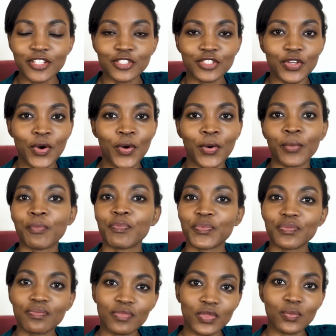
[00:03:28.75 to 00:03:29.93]
So
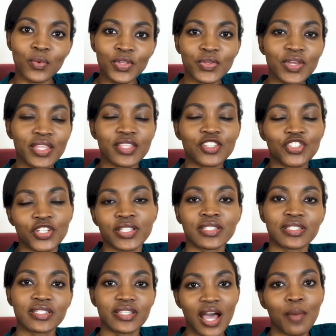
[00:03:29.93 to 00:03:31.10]
when you get the
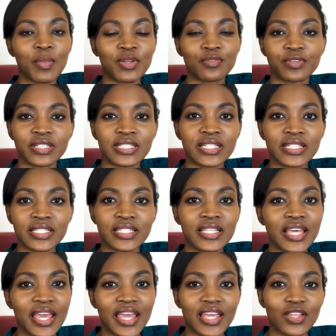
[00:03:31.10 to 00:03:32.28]
chance, come and visit.
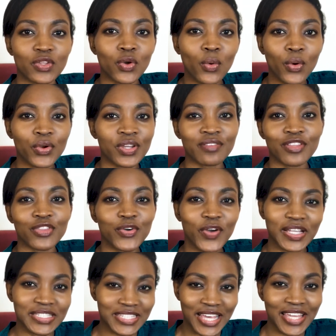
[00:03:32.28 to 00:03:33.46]
Don't worry, even though
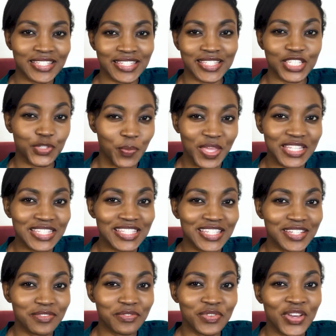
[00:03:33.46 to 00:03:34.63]
Qatar is
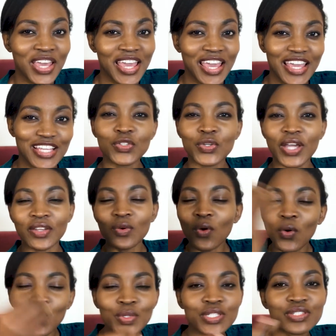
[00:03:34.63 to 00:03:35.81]
expensive, you can
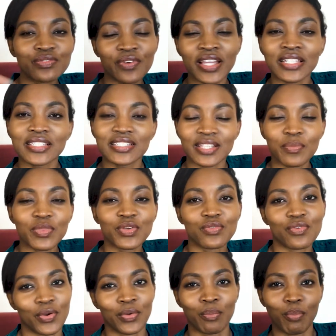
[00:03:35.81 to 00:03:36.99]
always find something
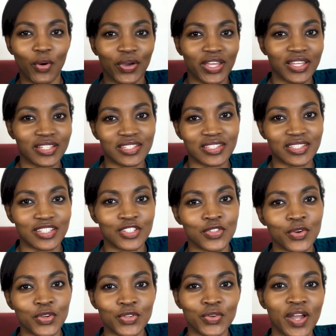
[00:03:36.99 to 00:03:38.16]
for your pocket. You
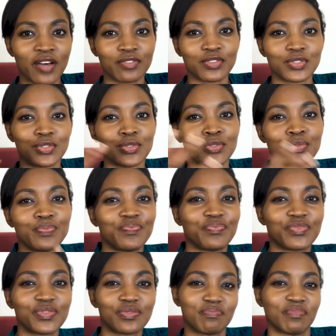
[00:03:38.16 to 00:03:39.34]
know, you don't have to
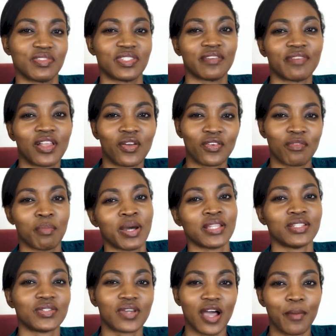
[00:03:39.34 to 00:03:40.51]
save a lot of
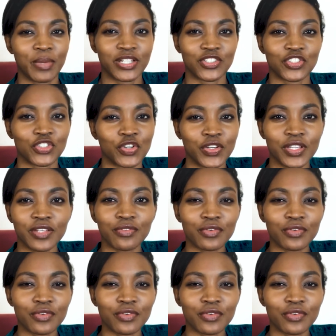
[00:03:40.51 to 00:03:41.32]
money to come and enjoy.